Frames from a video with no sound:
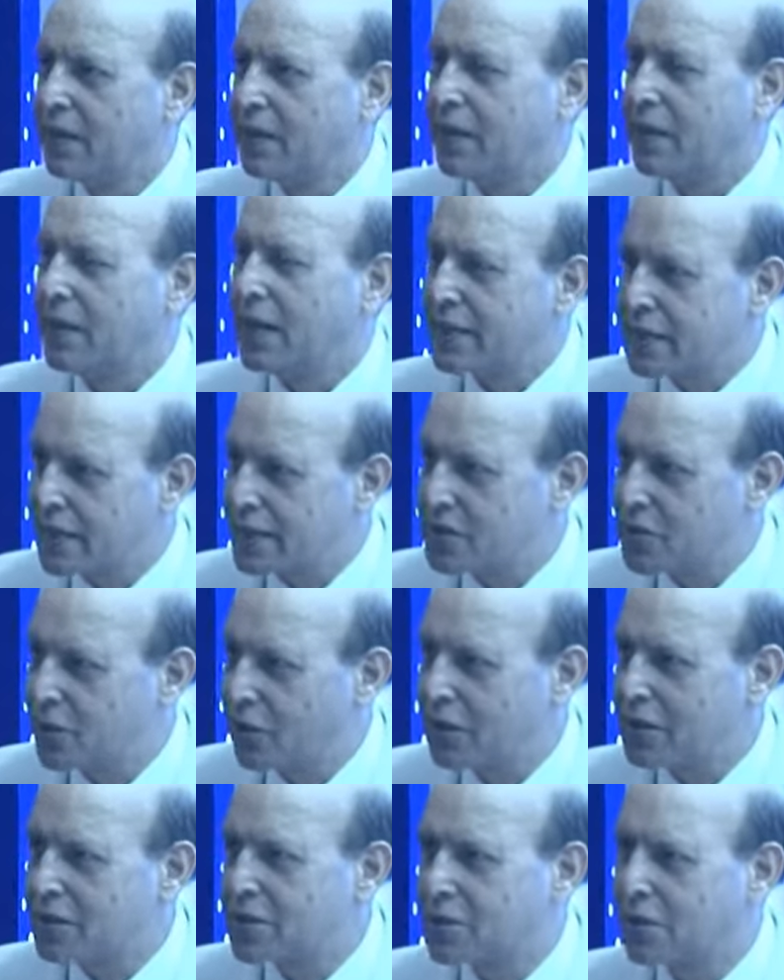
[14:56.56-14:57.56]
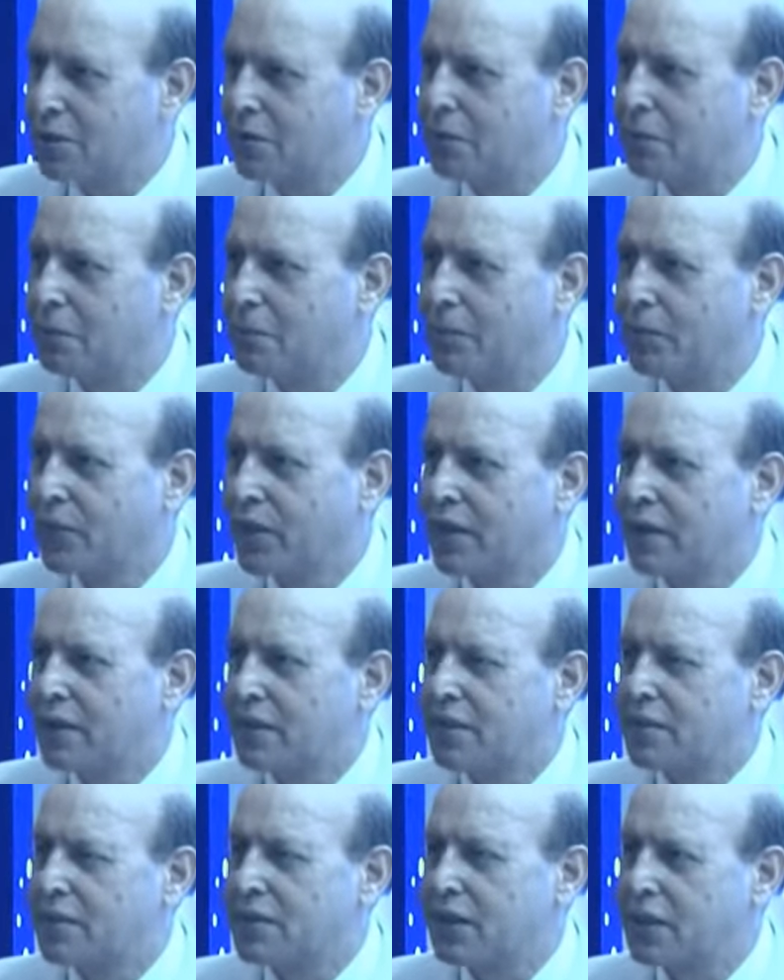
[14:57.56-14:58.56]
Let us also
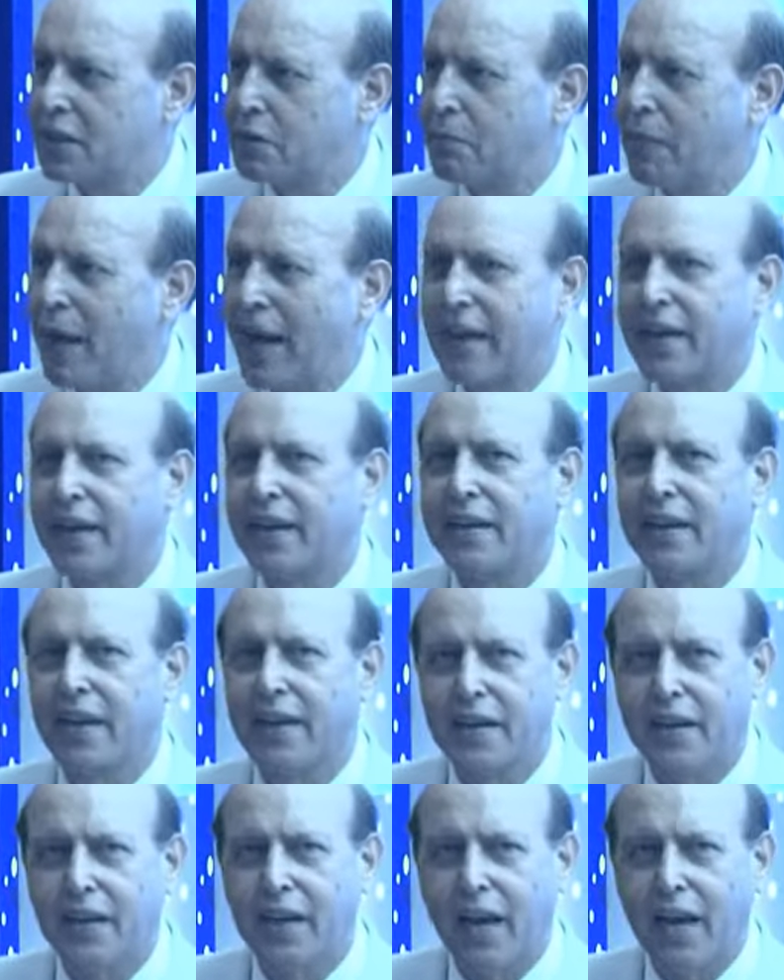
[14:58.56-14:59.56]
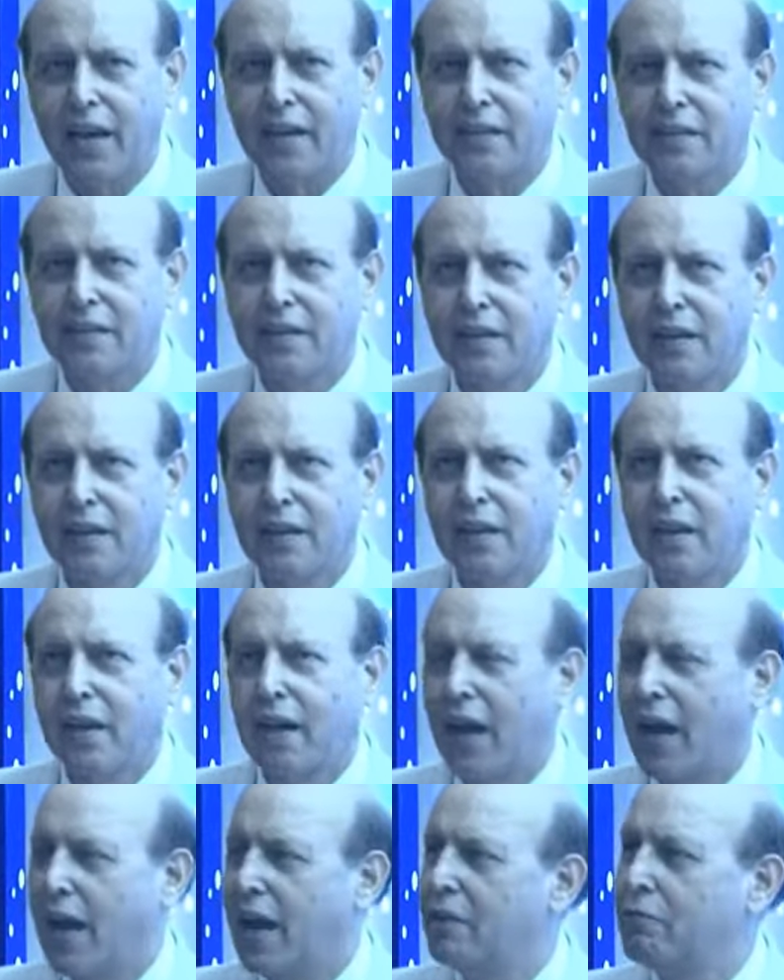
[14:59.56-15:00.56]
sit back and analyze,
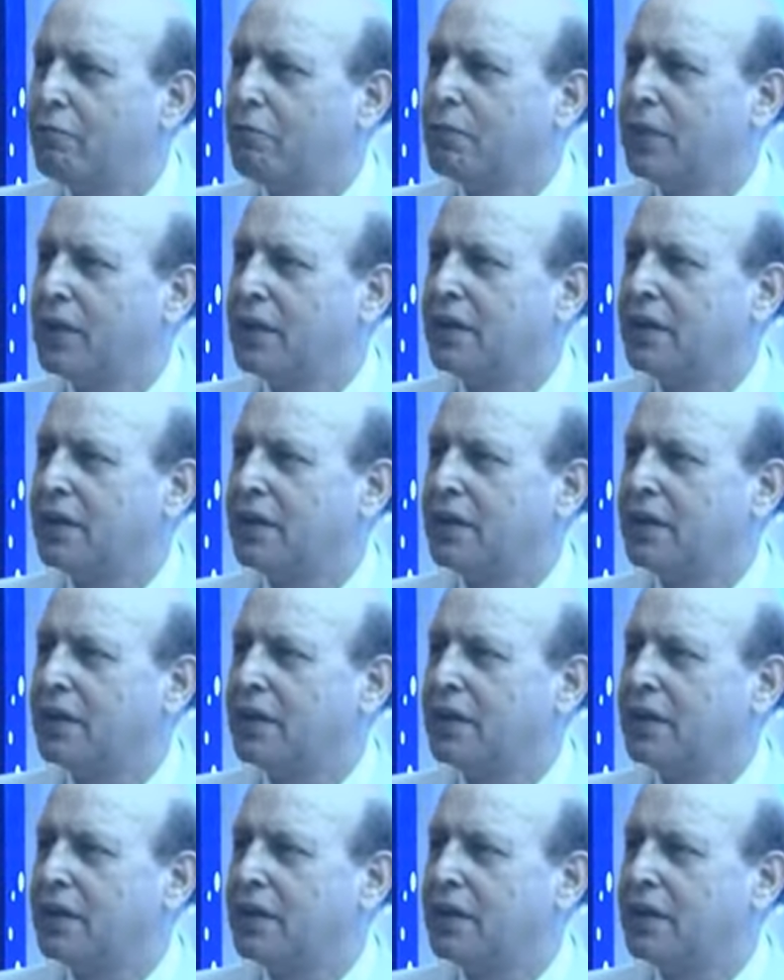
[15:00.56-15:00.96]
have we